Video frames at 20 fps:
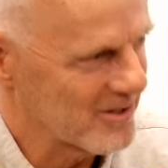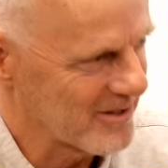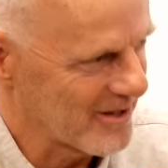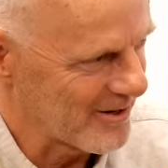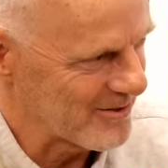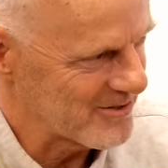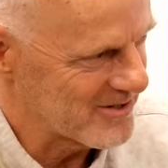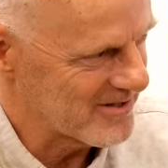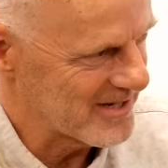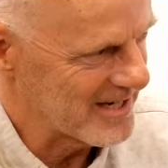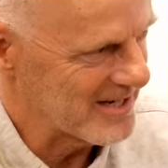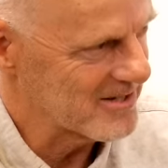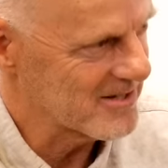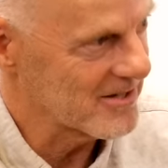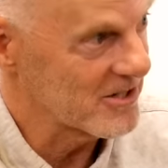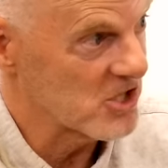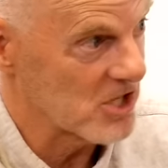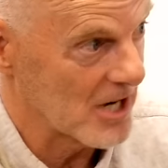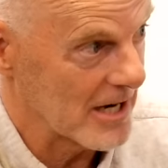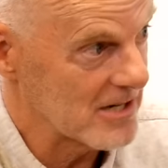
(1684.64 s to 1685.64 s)
to those things,
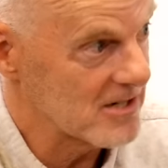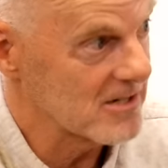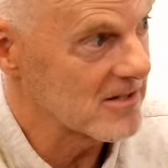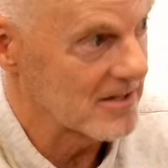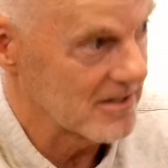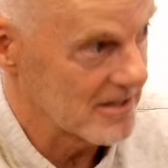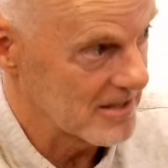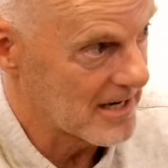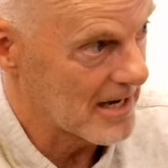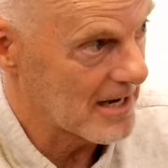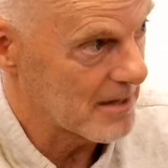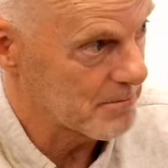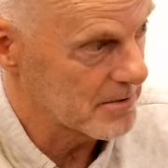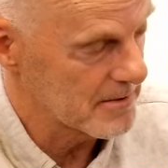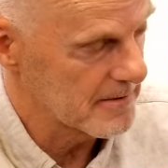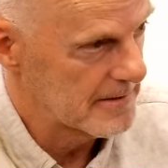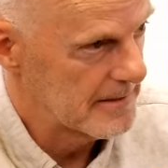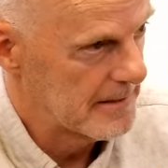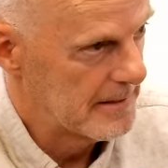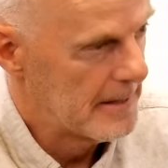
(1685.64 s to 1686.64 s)
the changes that need to happen.
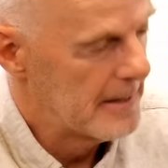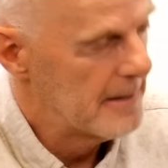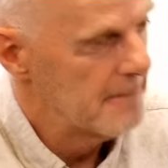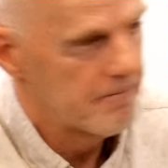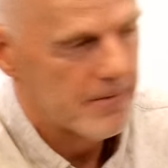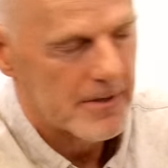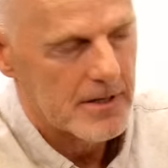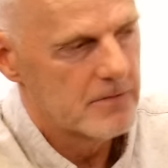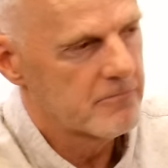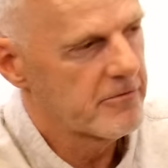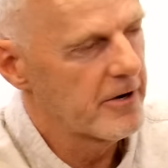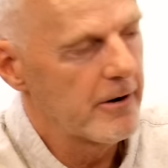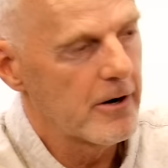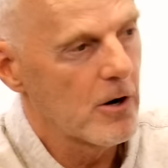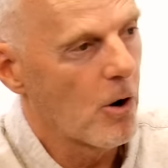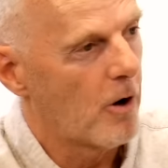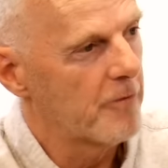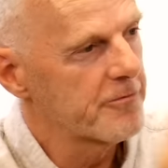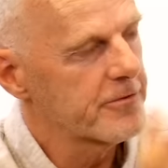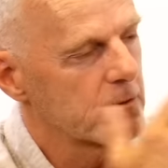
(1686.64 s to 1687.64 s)
Very
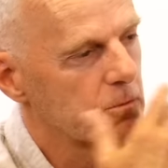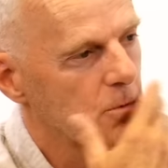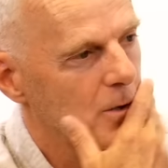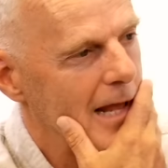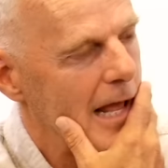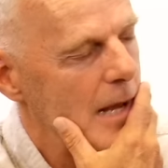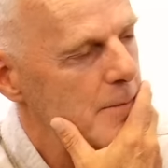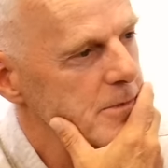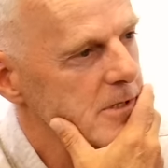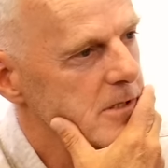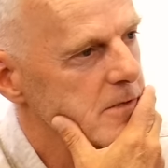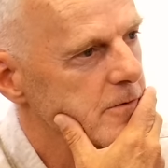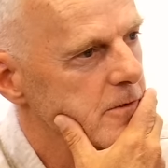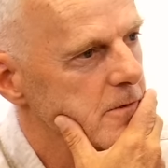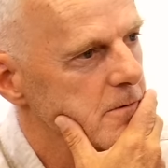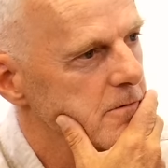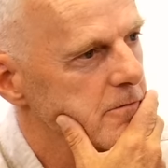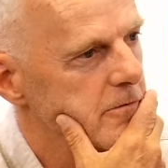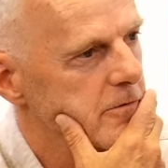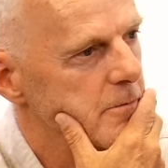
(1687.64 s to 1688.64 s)
often what happens
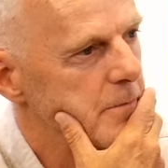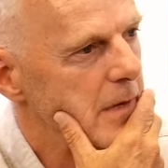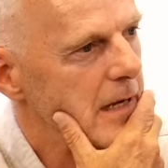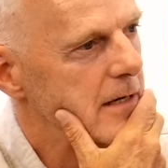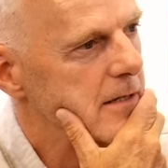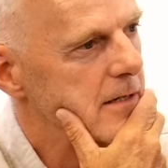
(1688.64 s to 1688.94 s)
for, for men